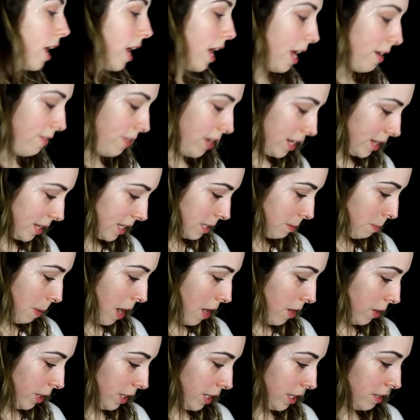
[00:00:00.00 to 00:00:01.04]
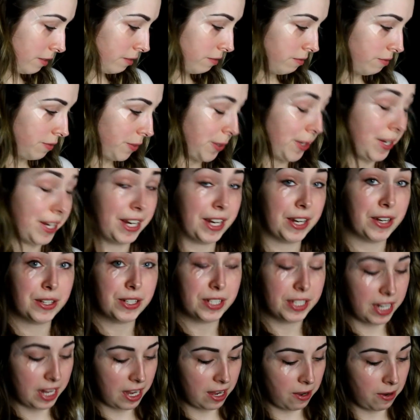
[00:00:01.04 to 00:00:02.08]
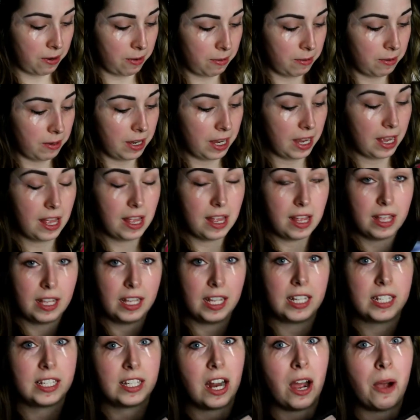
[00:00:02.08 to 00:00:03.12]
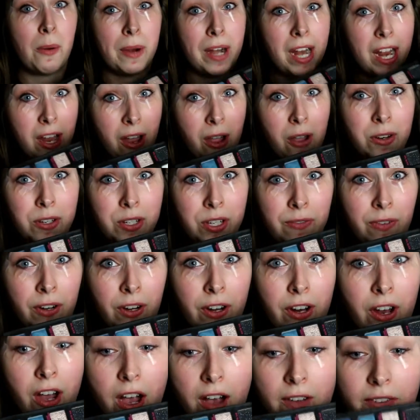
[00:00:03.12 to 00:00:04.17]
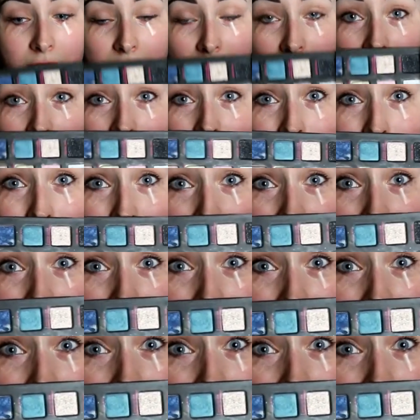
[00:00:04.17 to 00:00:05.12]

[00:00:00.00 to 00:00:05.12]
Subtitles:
I've had this palette for years now. It's not one I go to very often, but it's got